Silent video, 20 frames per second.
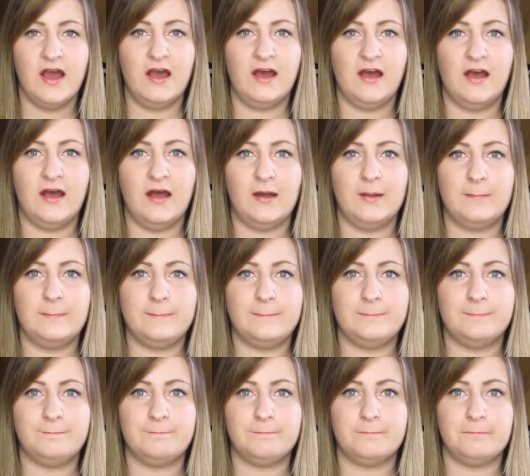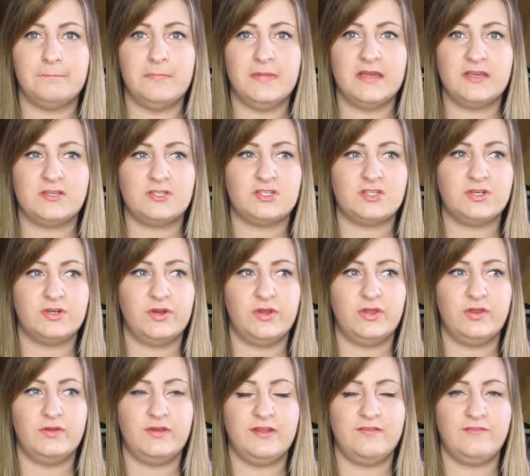Um, make sure
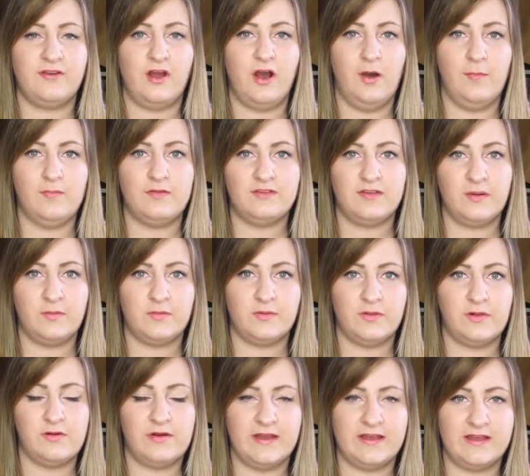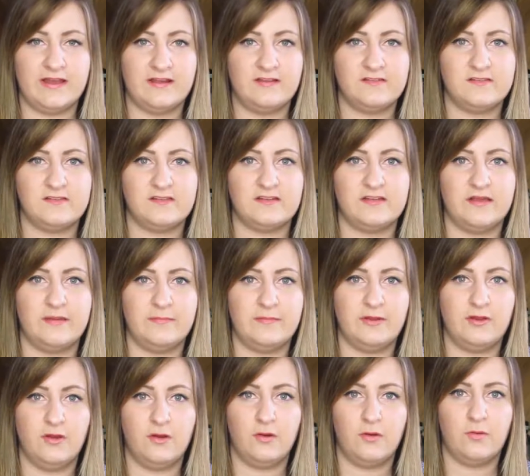you leave a comment down below, I guess, to let
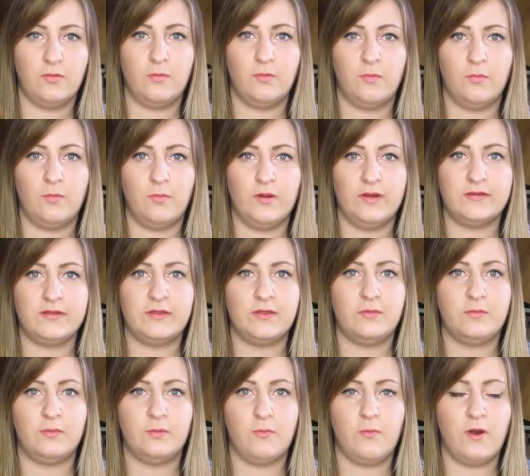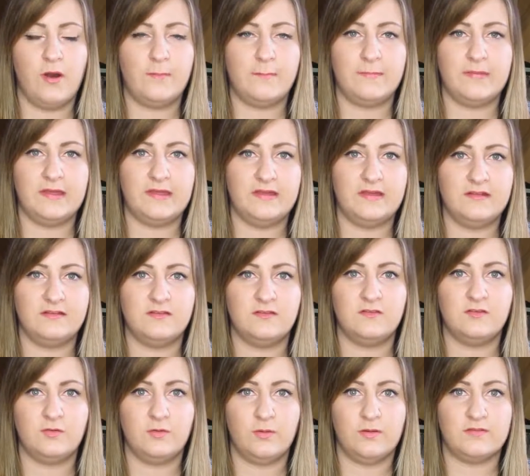me know what you want me
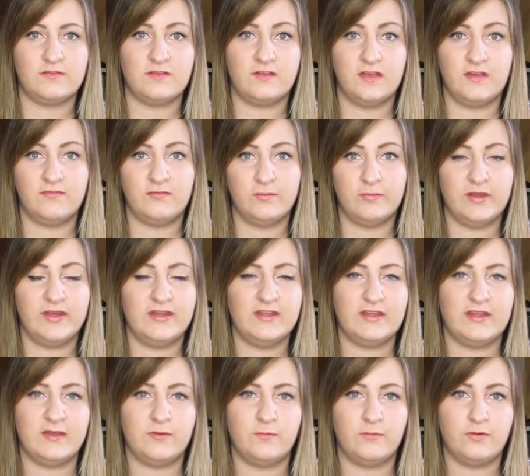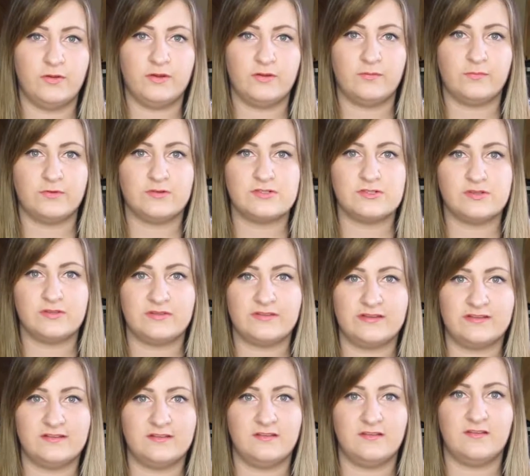to do as a giveaway. Like what would you
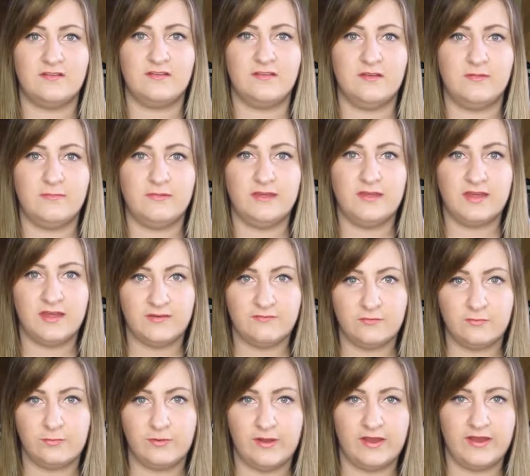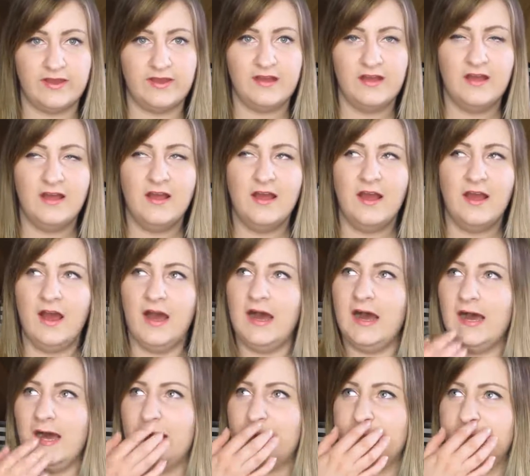like to see me give away?
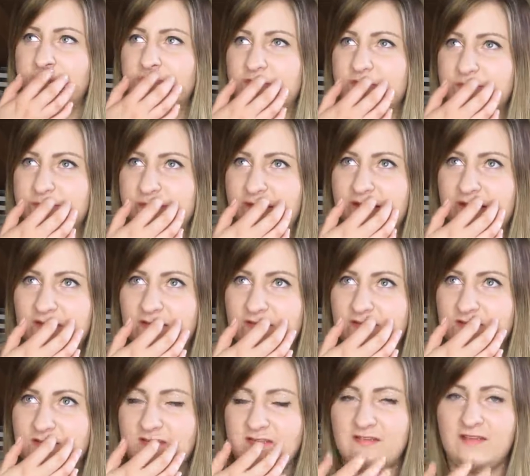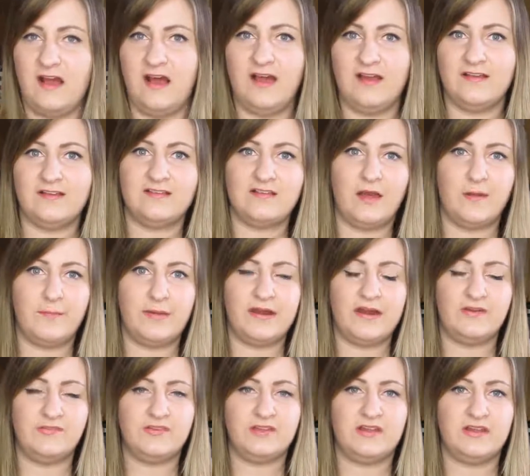Um, depending on the size, I might
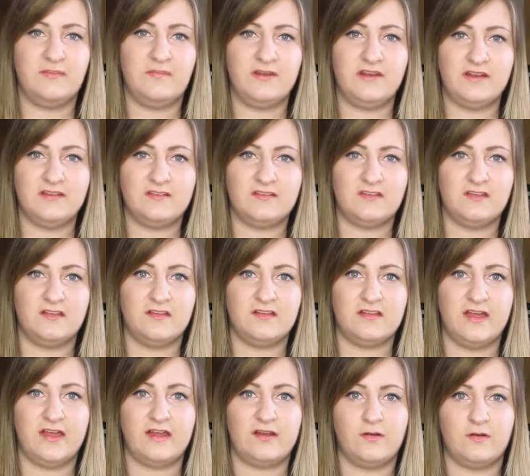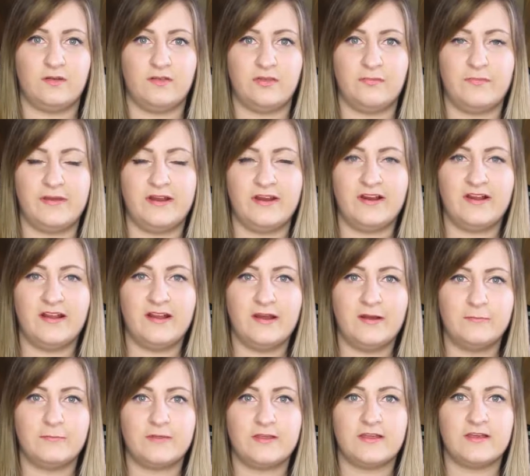have to limit it to like North
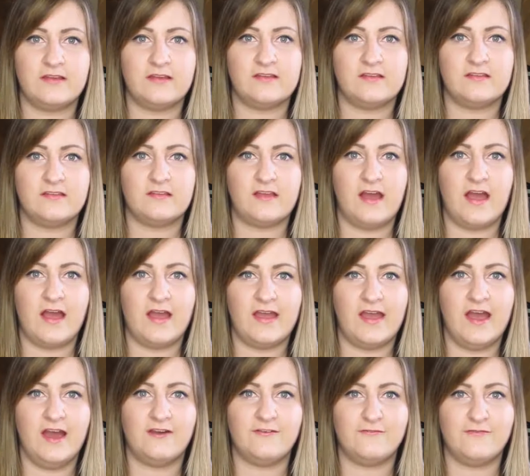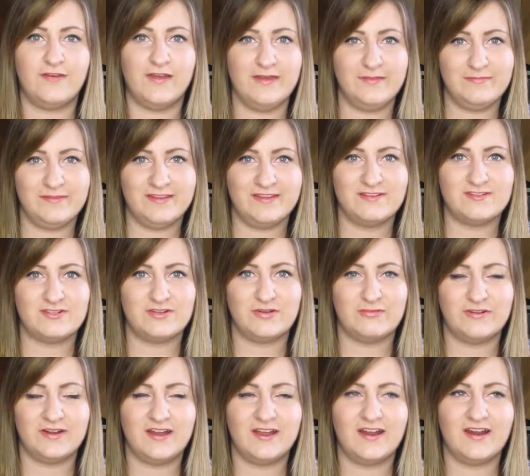America because I have family in
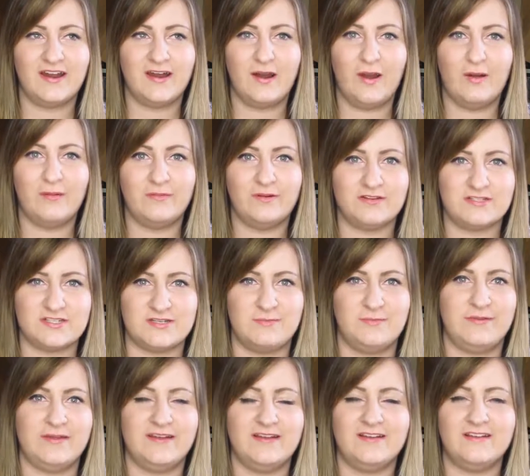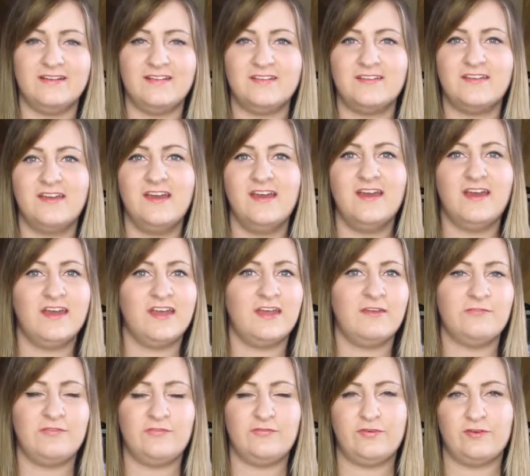Germany and I know how much shipping is,
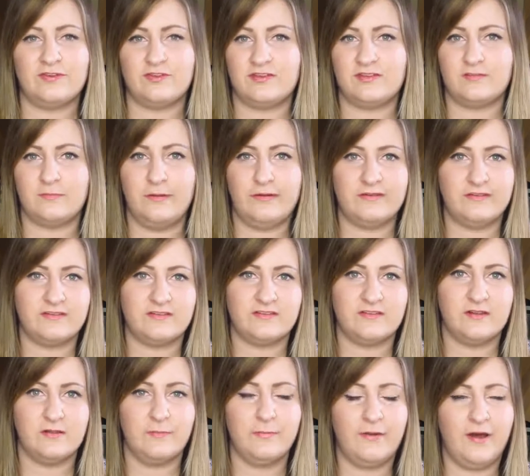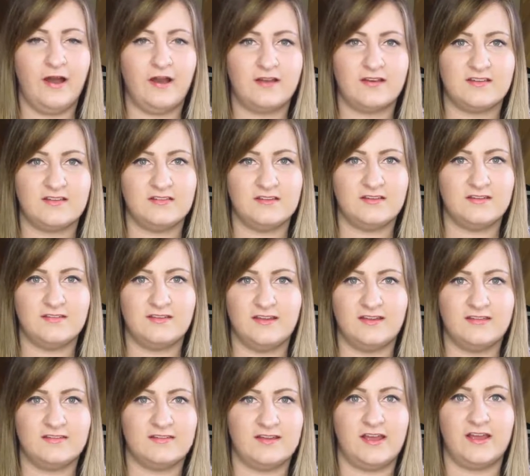even for the smallest little box and it
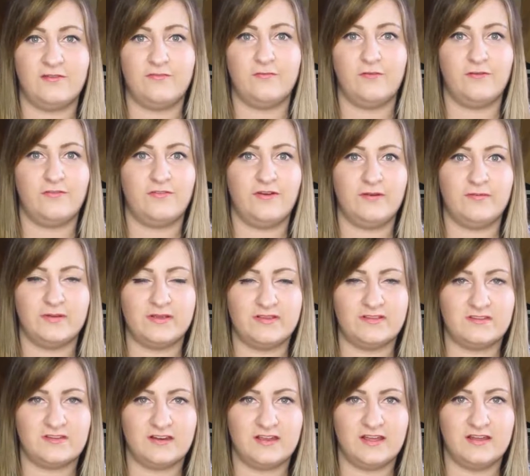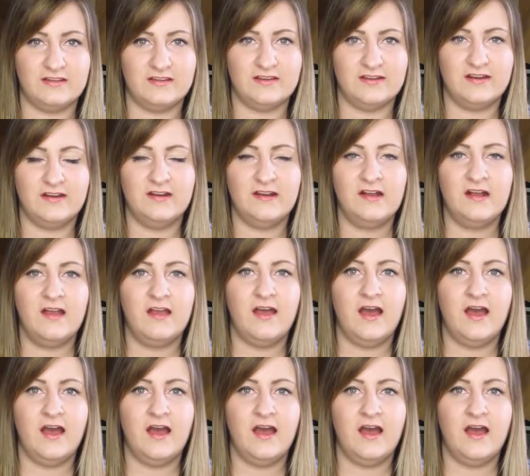takes like four or five weeks to get there.